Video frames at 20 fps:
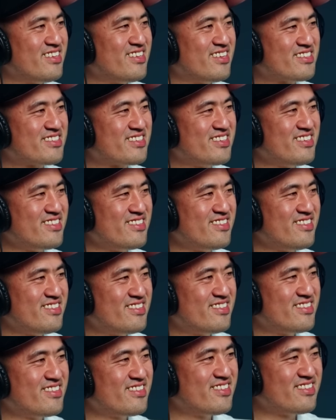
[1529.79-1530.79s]
That's good.
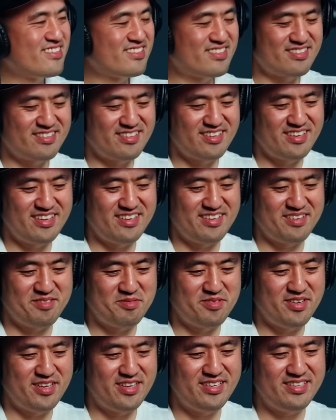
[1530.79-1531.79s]
Yeah,
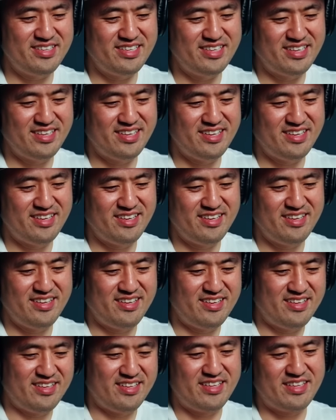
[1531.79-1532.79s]
man.
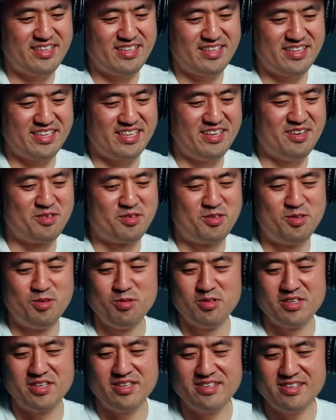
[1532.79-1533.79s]
Yo, do me.